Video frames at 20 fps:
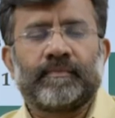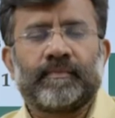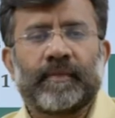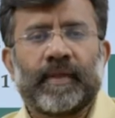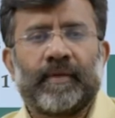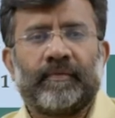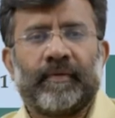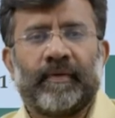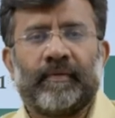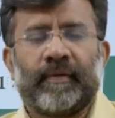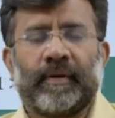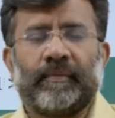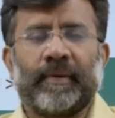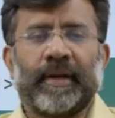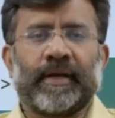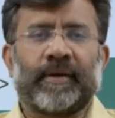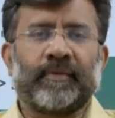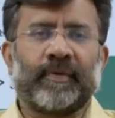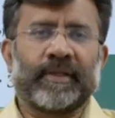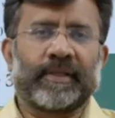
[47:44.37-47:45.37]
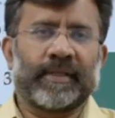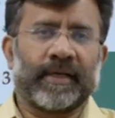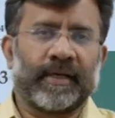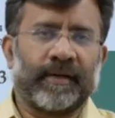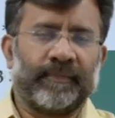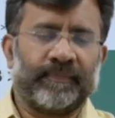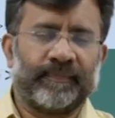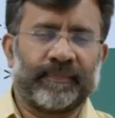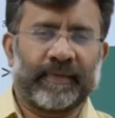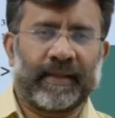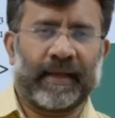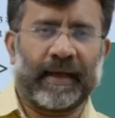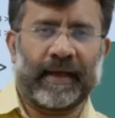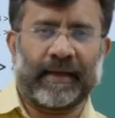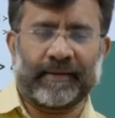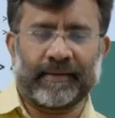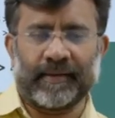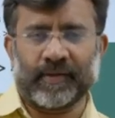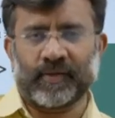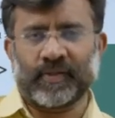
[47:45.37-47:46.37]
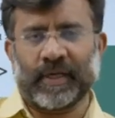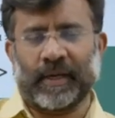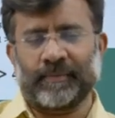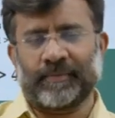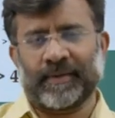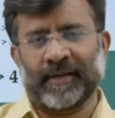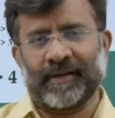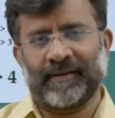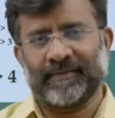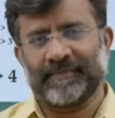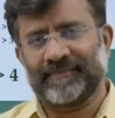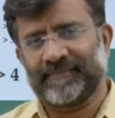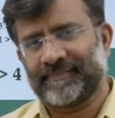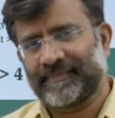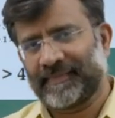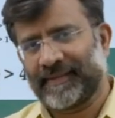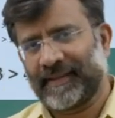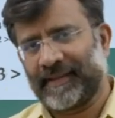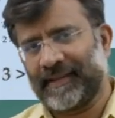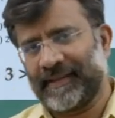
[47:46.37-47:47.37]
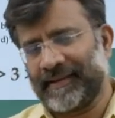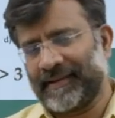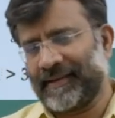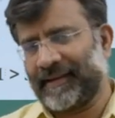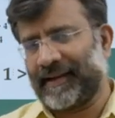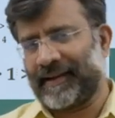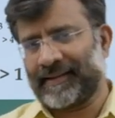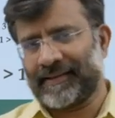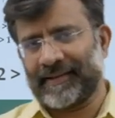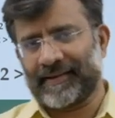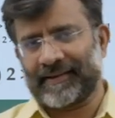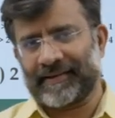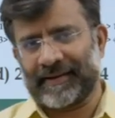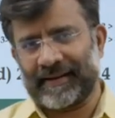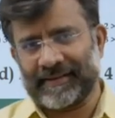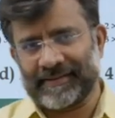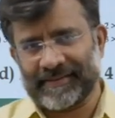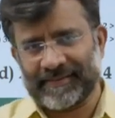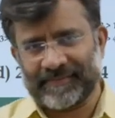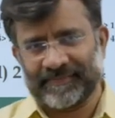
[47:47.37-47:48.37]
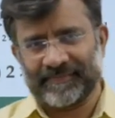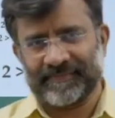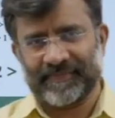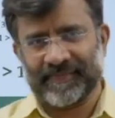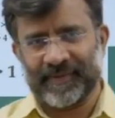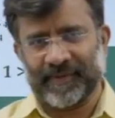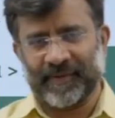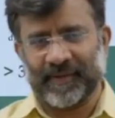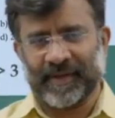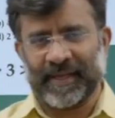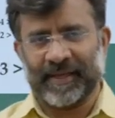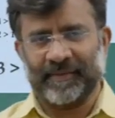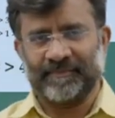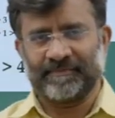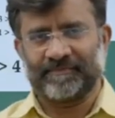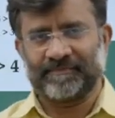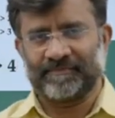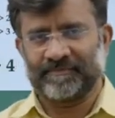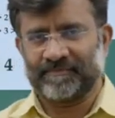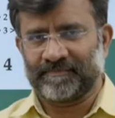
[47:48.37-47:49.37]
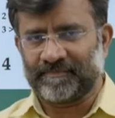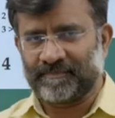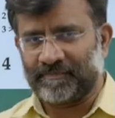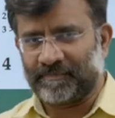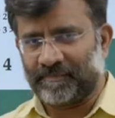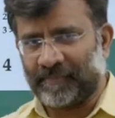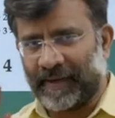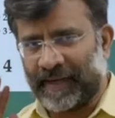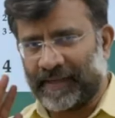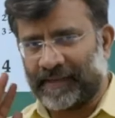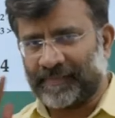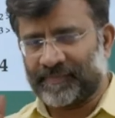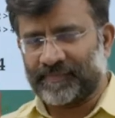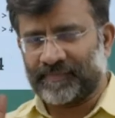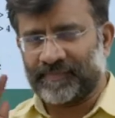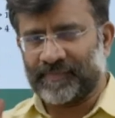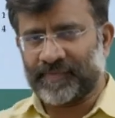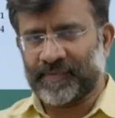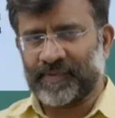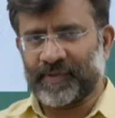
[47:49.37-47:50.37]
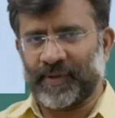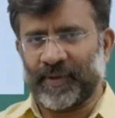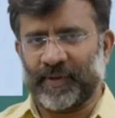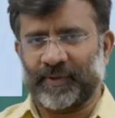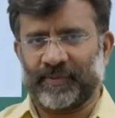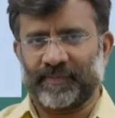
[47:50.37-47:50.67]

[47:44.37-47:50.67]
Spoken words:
We will meet with another chapter in another class. Okay? Bye. See you.